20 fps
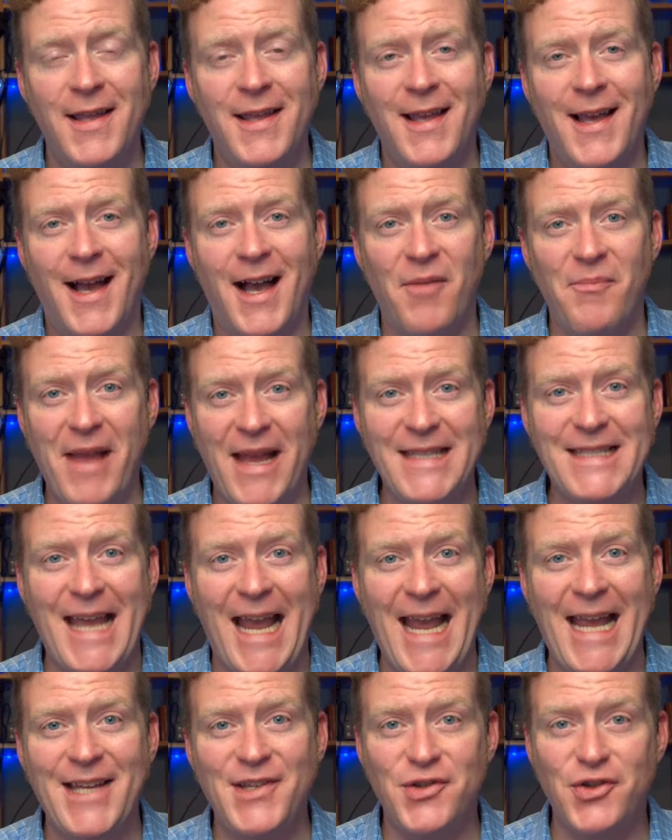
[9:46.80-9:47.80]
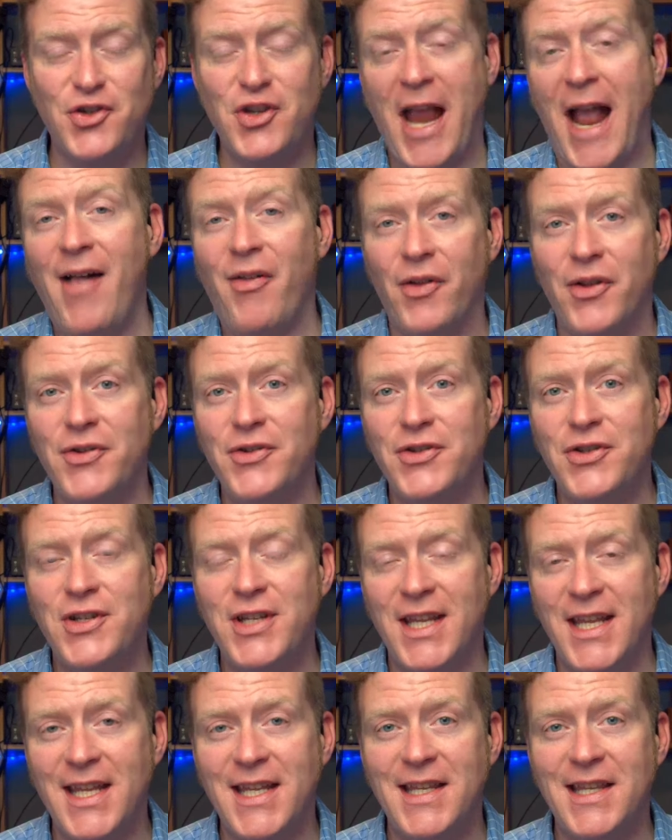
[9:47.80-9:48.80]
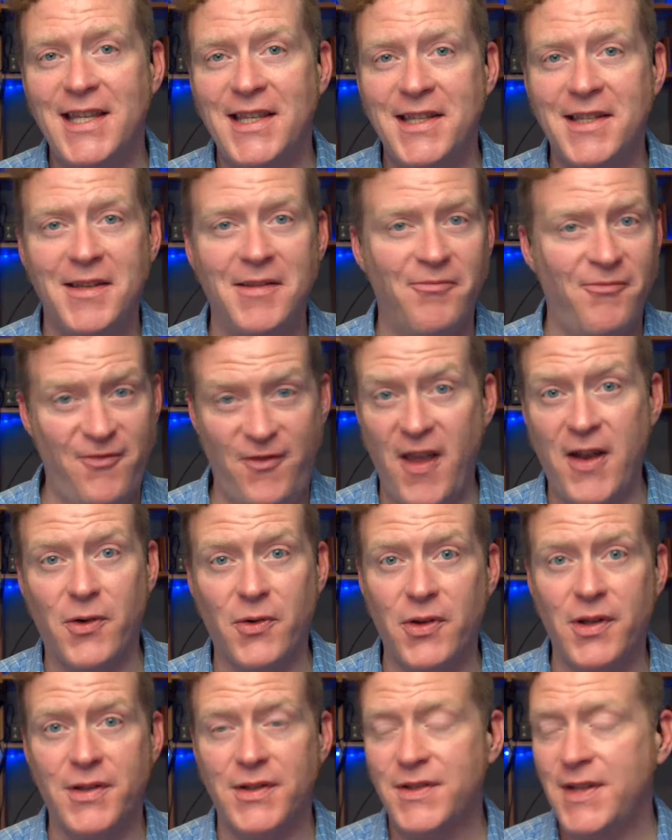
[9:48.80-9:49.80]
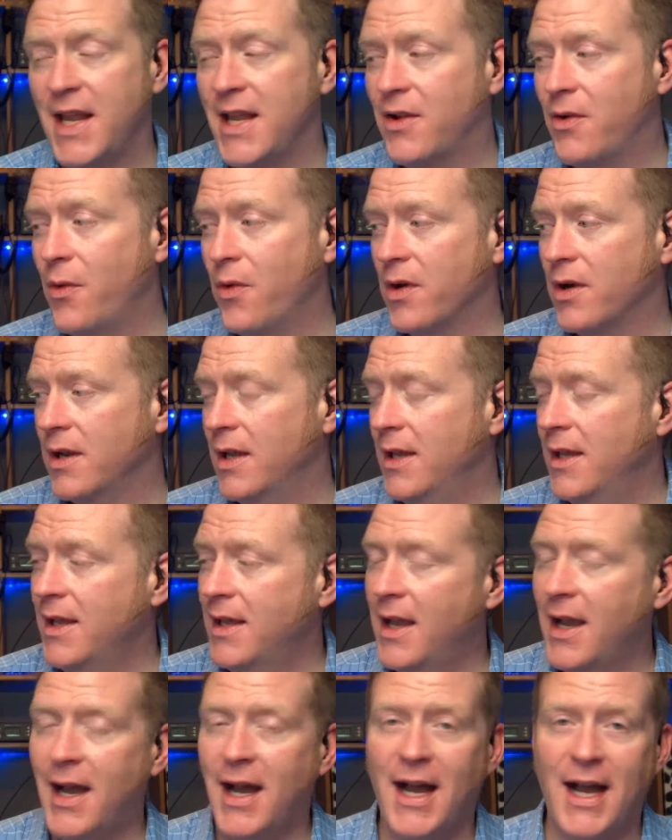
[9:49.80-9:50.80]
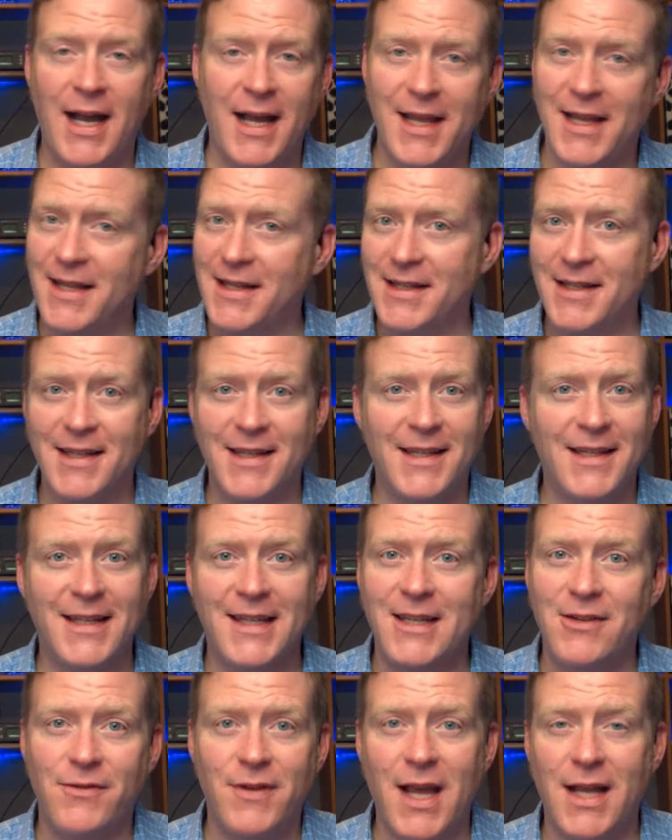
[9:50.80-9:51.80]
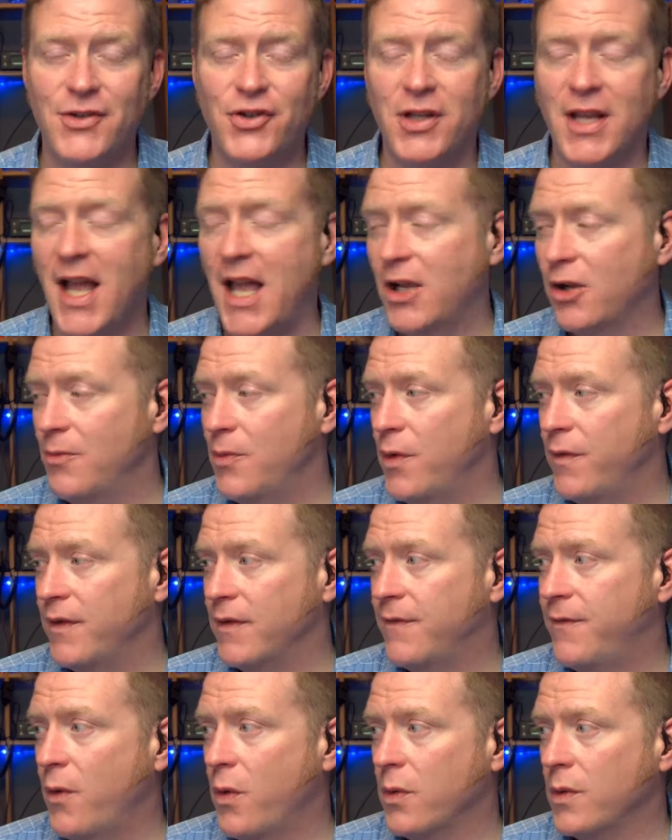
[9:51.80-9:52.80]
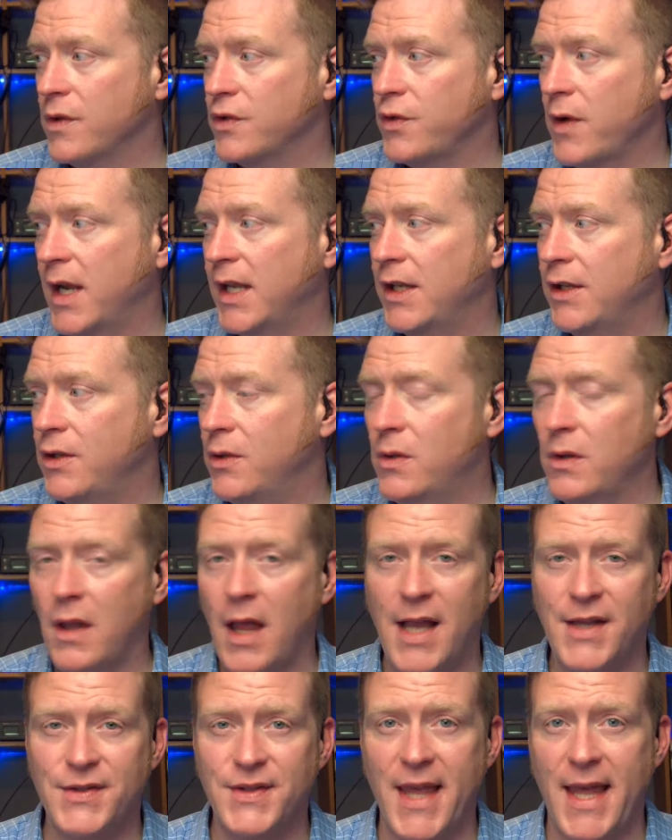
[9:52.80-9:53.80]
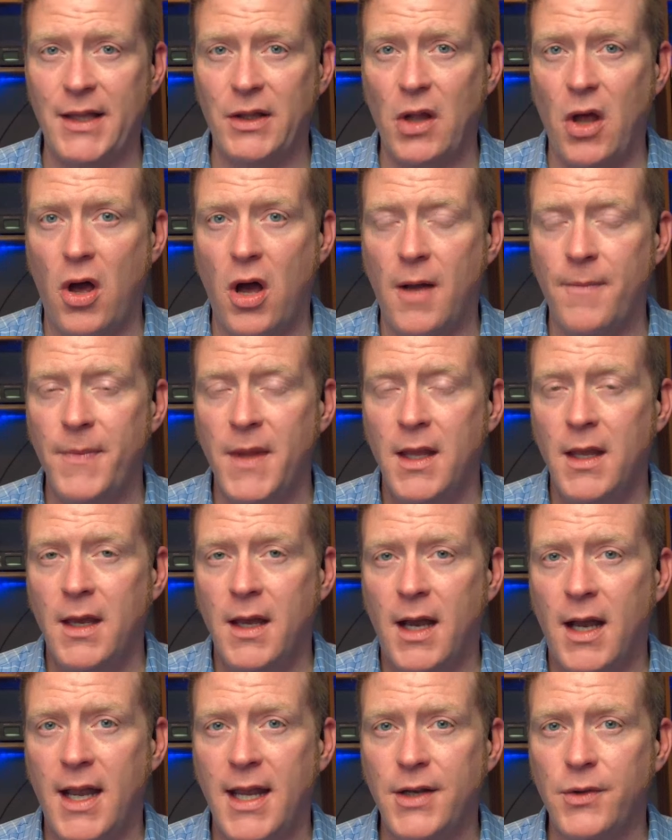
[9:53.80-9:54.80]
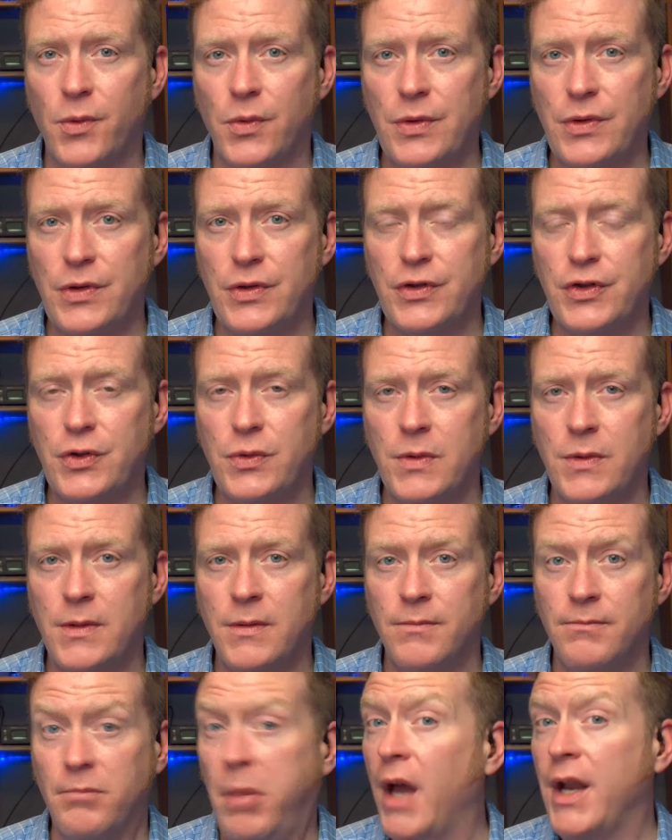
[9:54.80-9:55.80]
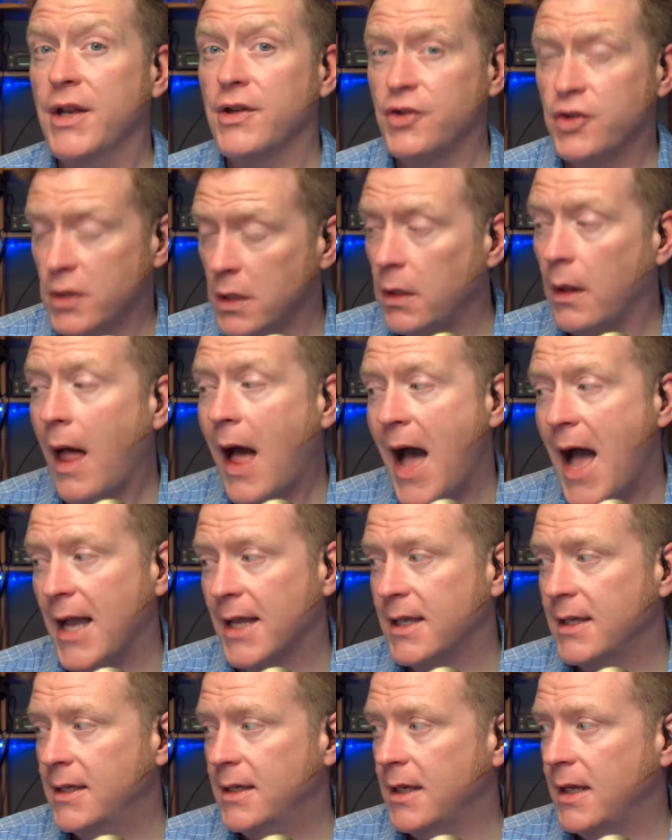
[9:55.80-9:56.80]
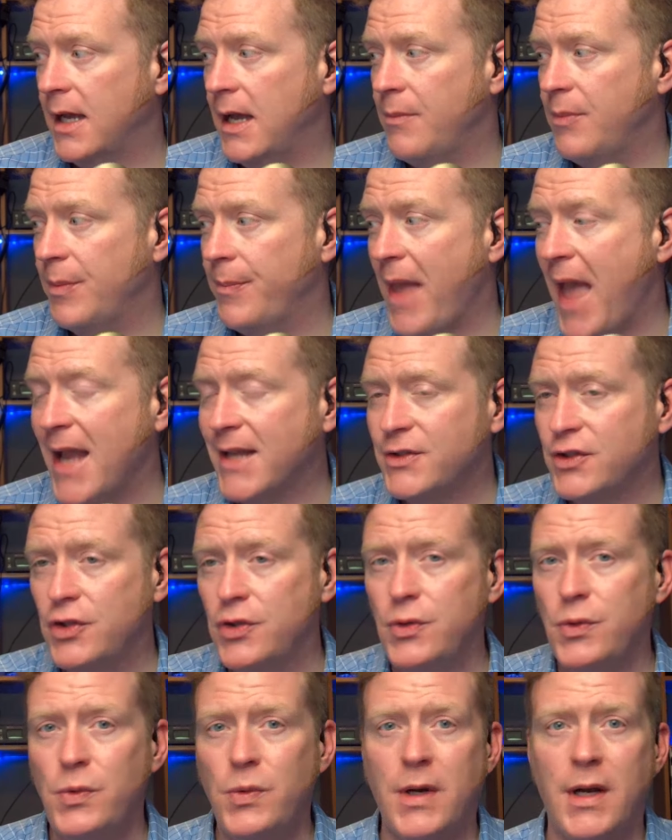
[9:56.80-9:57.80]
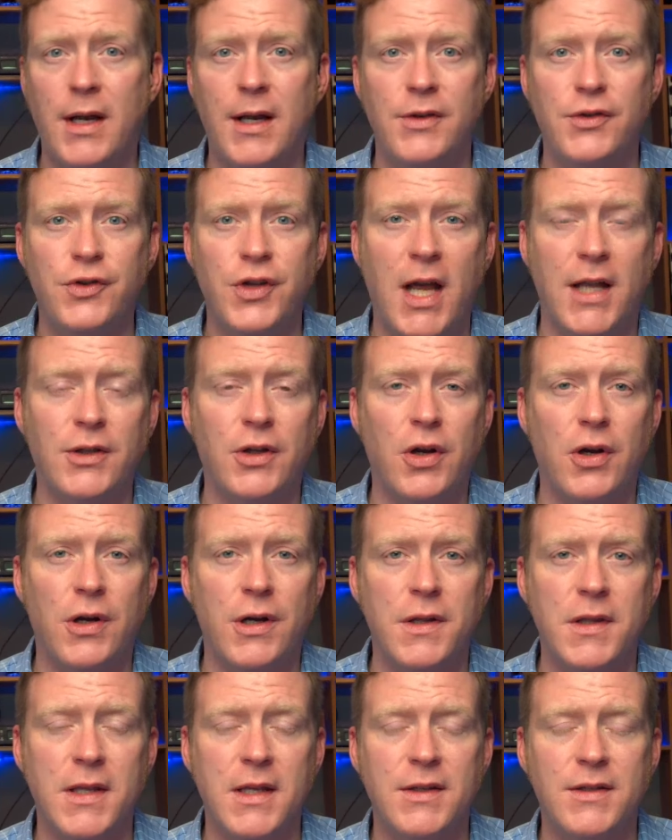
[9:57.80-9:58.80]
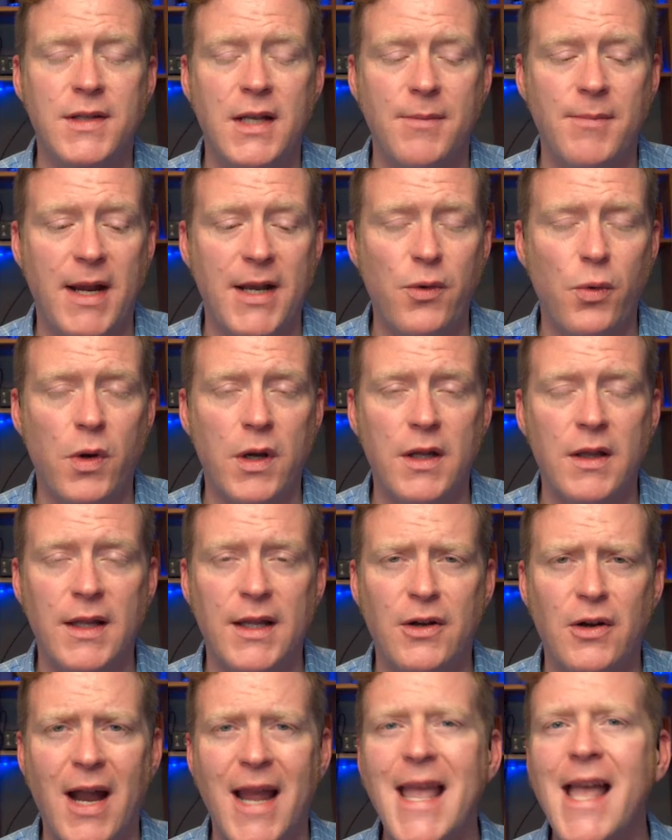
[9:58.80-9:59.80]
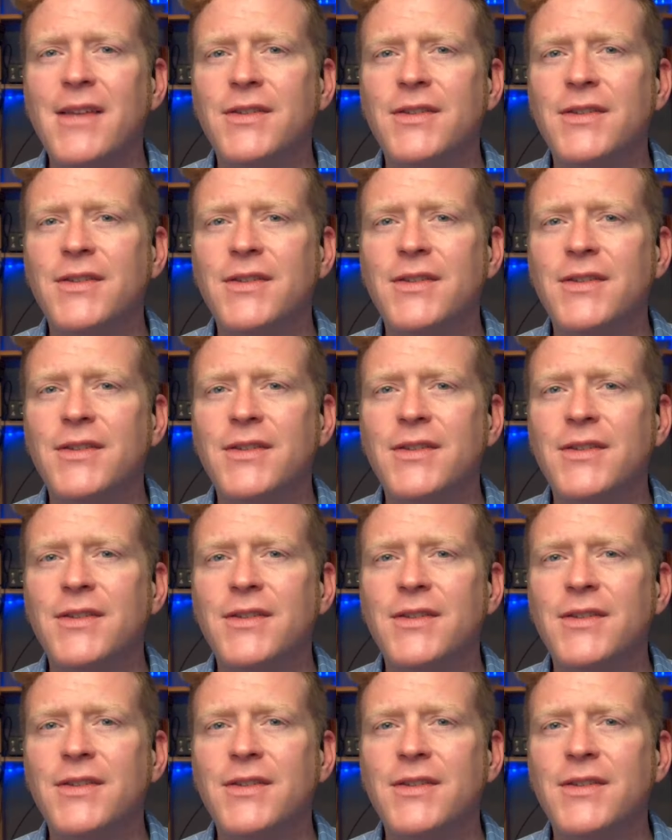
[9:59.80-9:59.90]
maintains challenged in federal and state court, you've got Chicago moving forward trying to utilize that law in order to punish Glock. But back to John Curran, the Senate Minority Leader, I asked